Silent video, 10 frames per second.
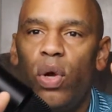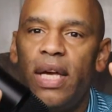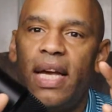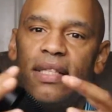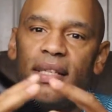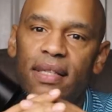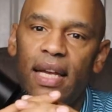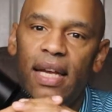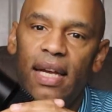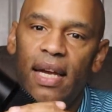we get to
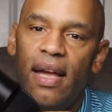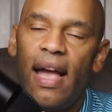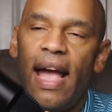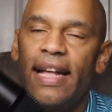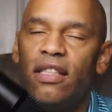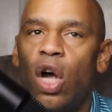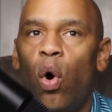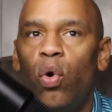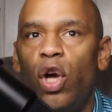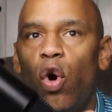see
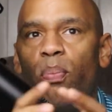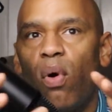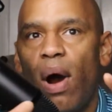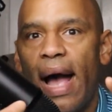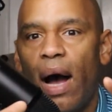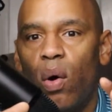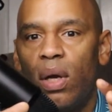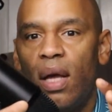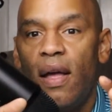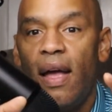Antonio
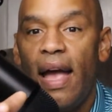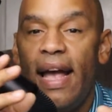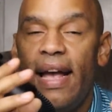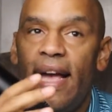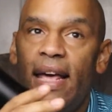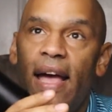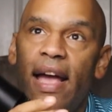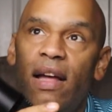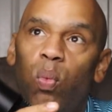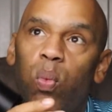Brown,
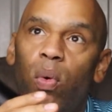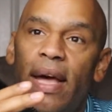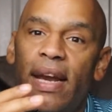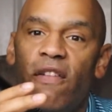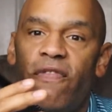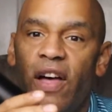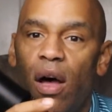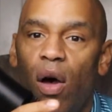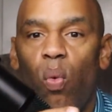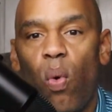a
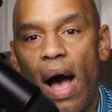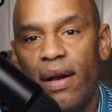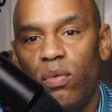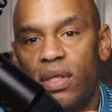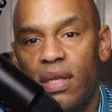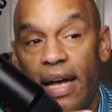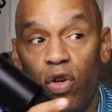NFL wide receiver.